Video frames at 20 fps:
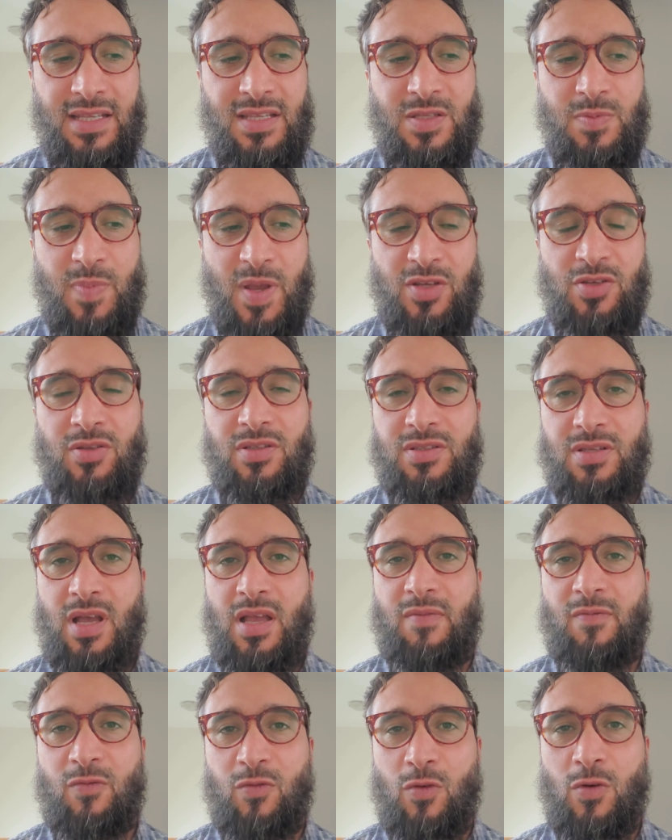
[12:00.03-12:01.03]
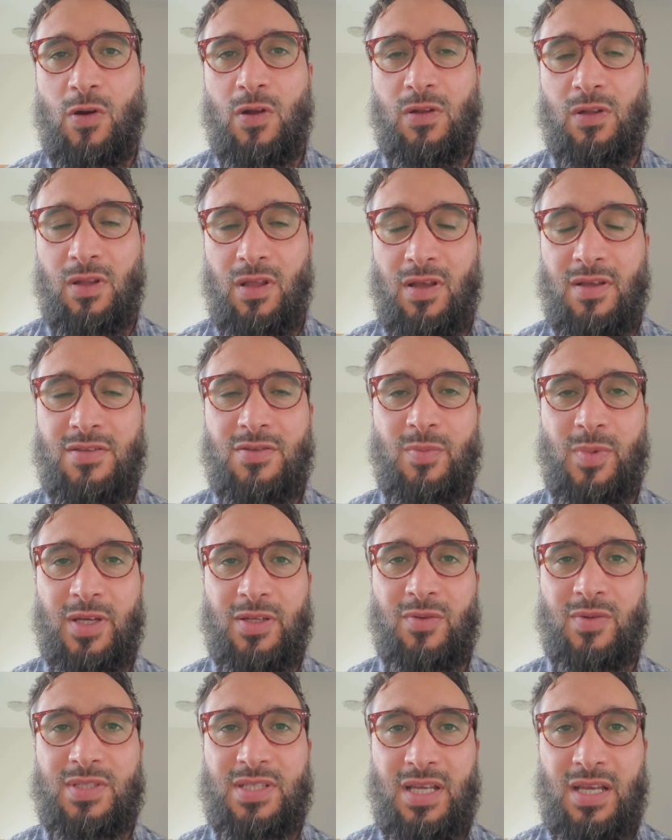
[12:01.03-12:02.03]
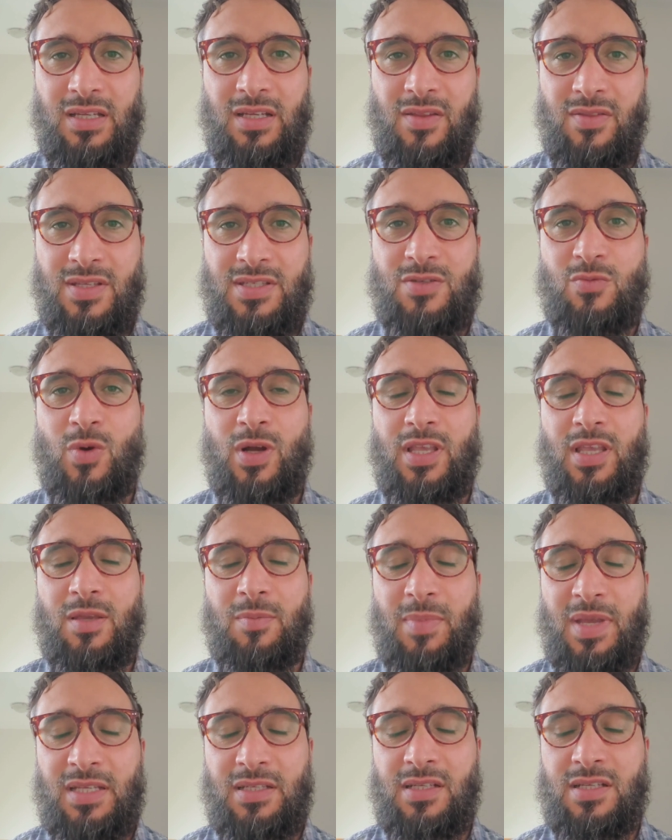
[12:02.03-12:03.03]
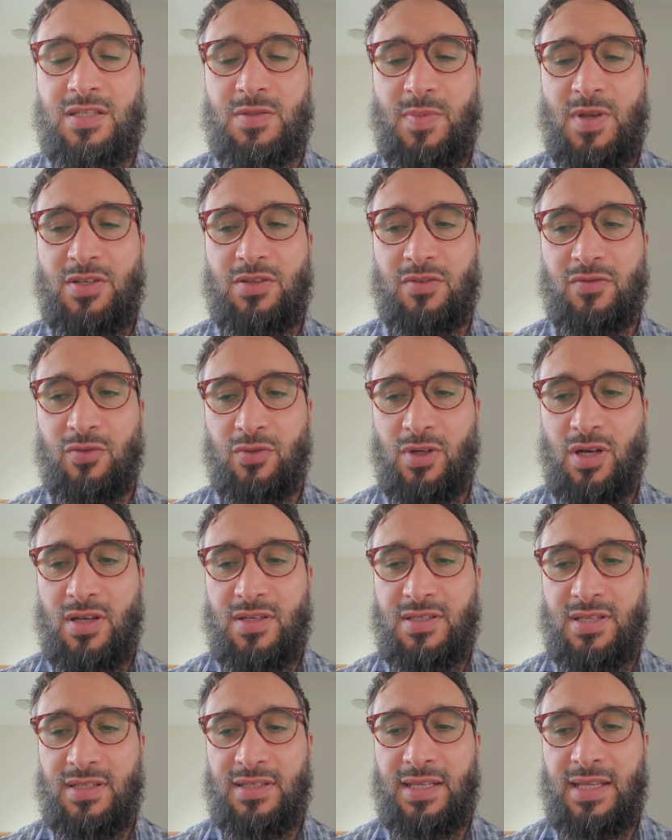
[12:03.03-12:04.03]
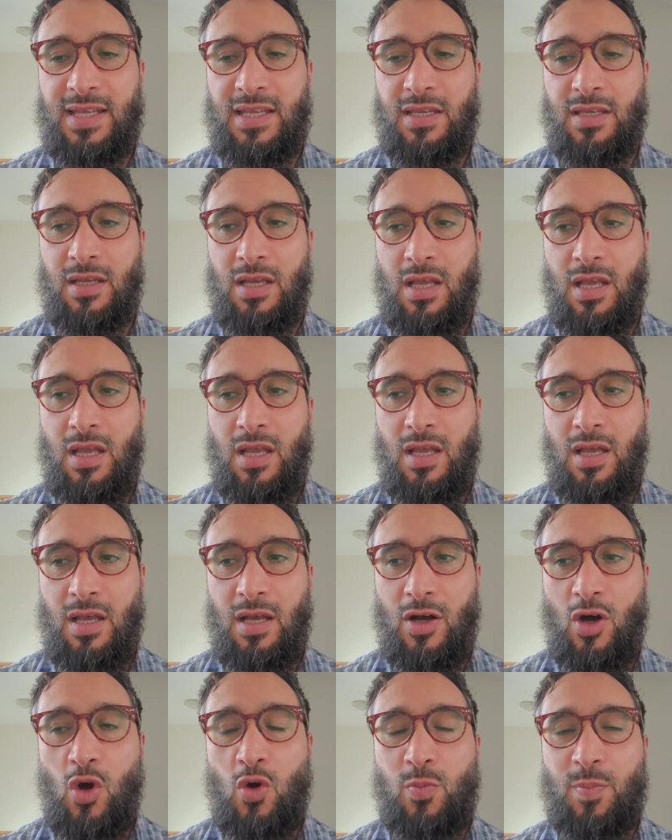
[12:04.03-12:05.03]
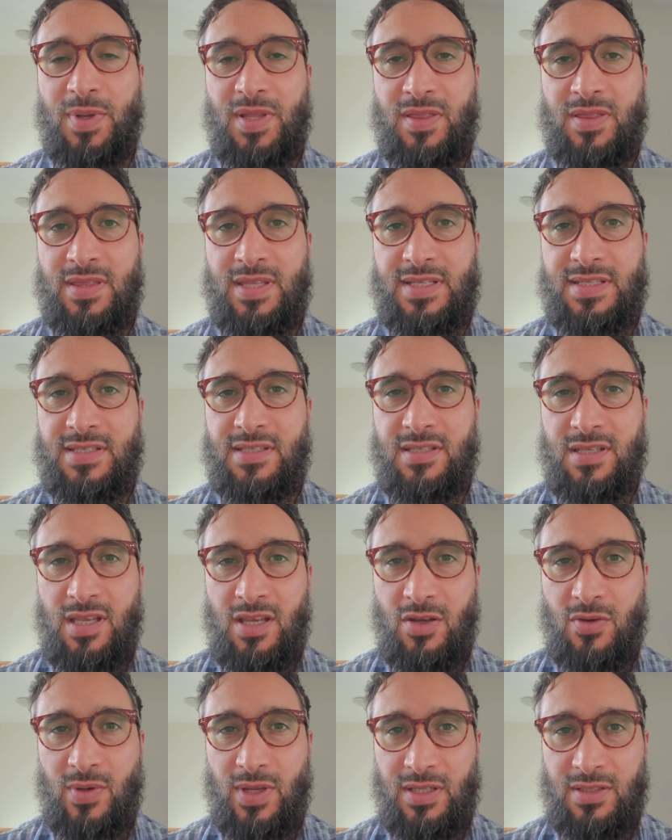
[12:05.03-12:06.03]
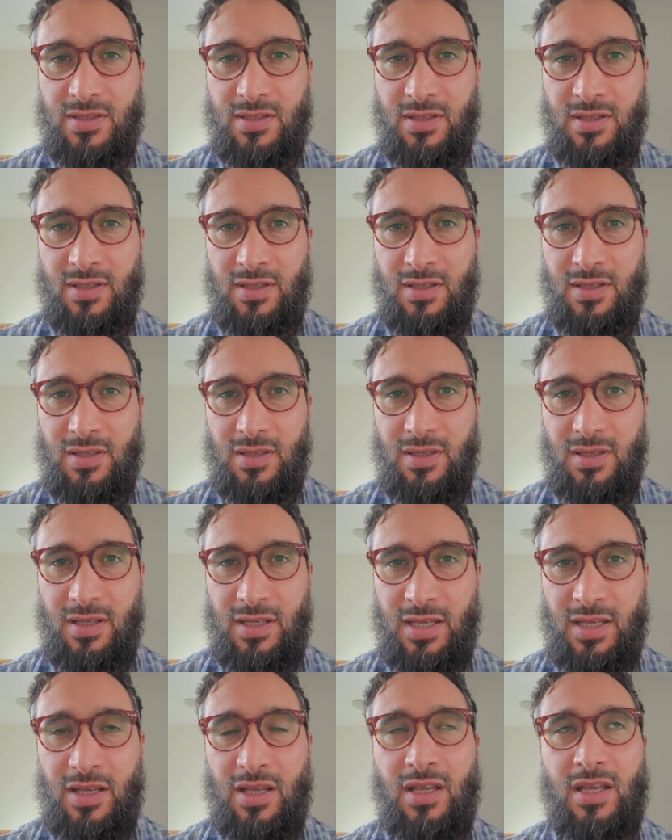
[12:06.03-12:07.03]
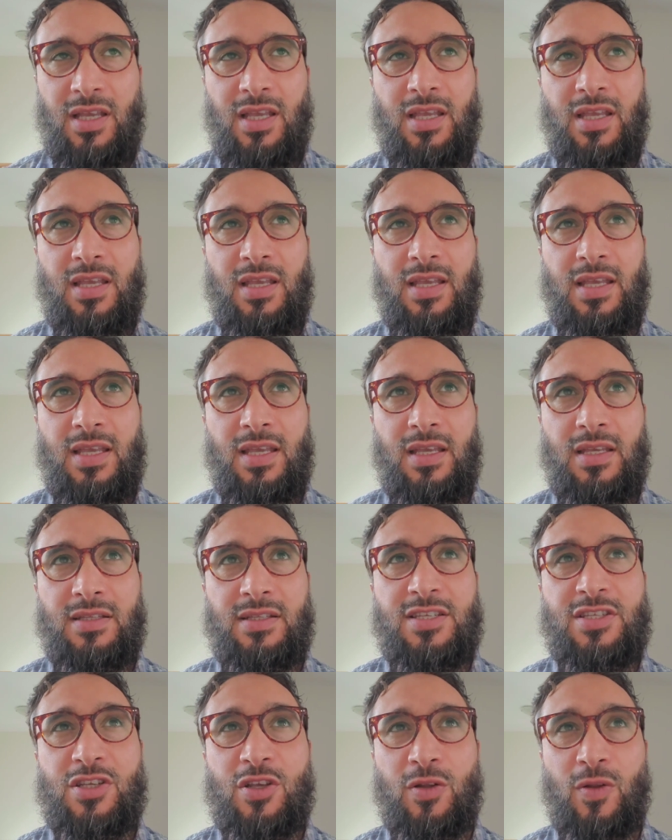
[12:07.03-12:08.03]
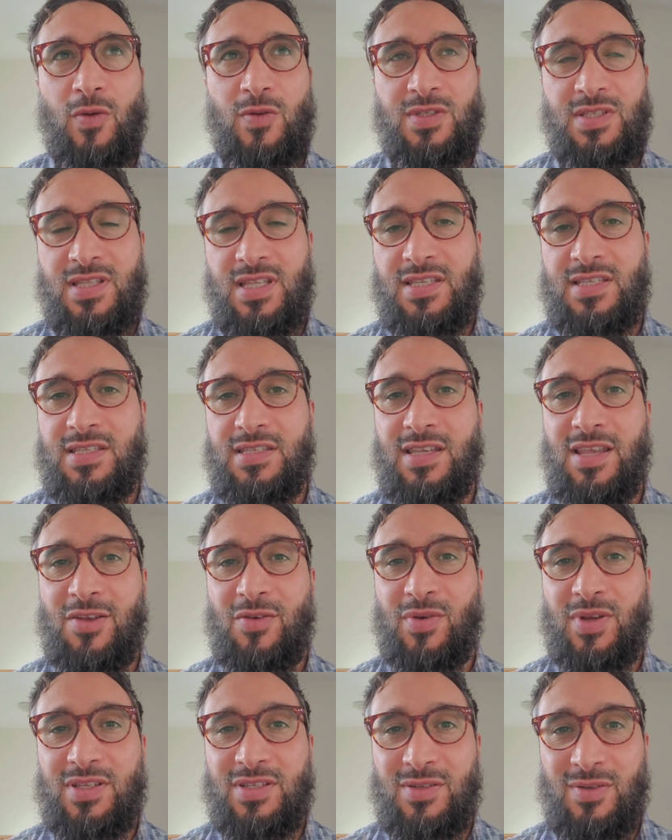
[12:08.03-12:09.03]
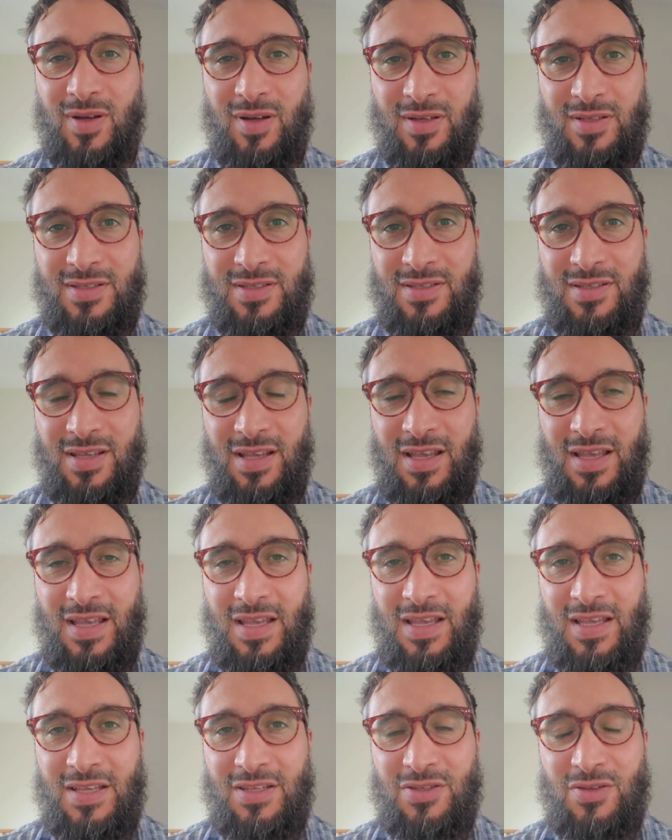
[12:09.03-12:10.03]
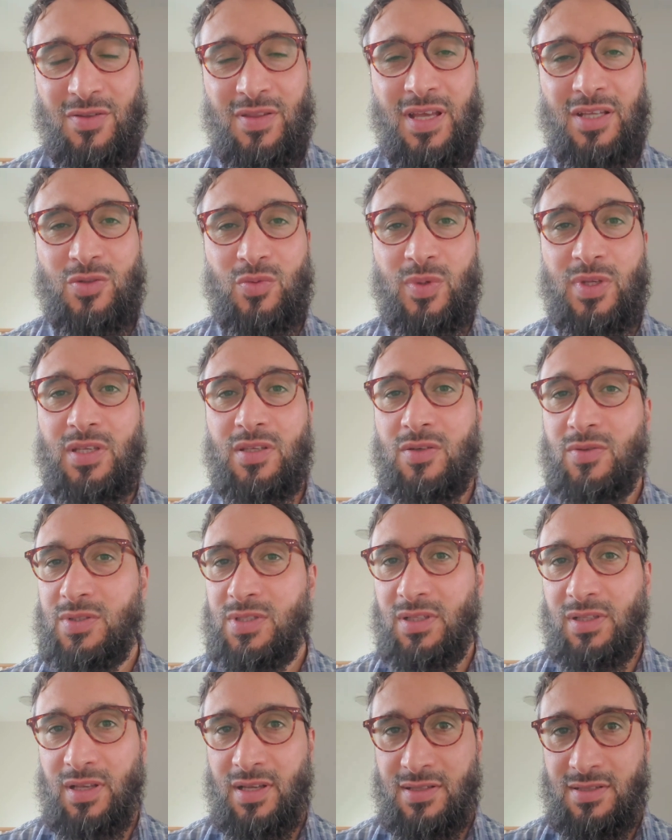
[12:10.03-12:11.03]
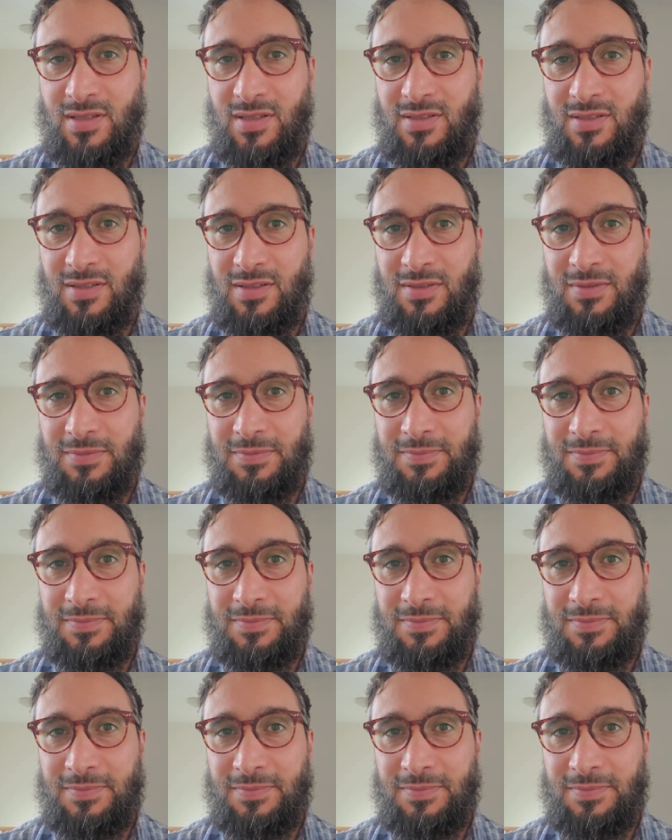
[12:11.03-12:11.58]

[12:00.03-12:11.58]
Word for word: is a special time for Allah subhanahu wa ta'ala, and this is why He made it special for us and He opened this secret he, he, he disclosed this secret to us so that we utilize it.